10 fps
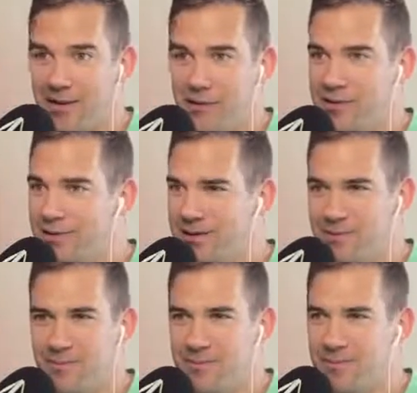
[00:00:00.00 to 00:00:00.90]
Glutens
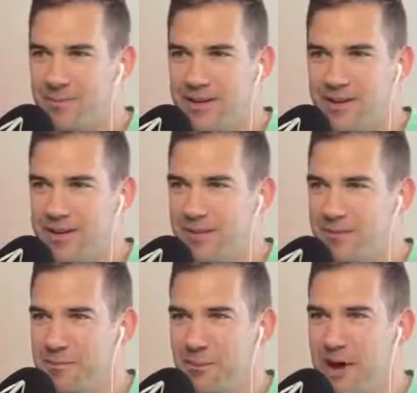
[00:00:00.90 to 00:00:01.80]
and
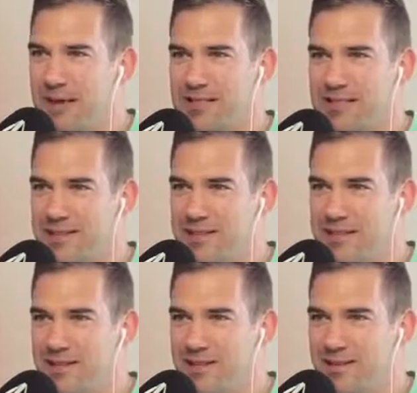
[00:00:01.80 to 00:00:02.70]
pastas
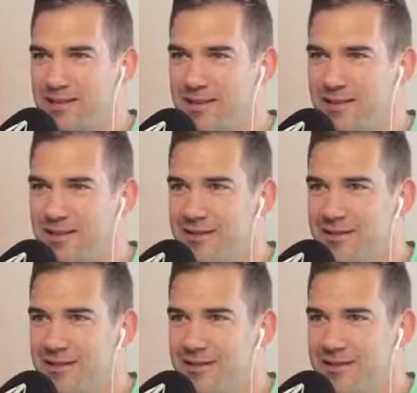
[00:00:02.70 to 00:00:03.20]
and